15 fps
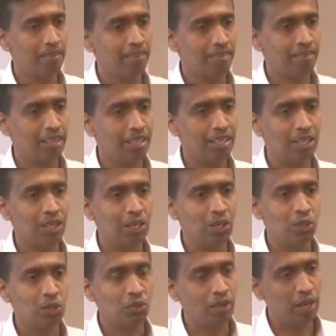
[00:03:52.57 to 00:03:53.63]
Right?
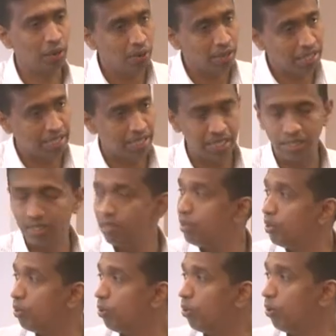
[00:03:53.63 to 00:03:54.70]
So we are going to discuss
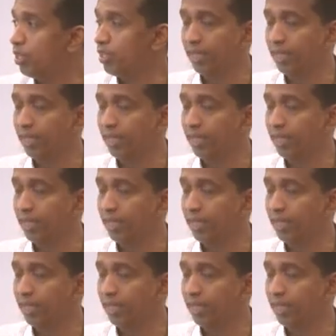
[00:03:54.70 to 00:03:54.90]
all the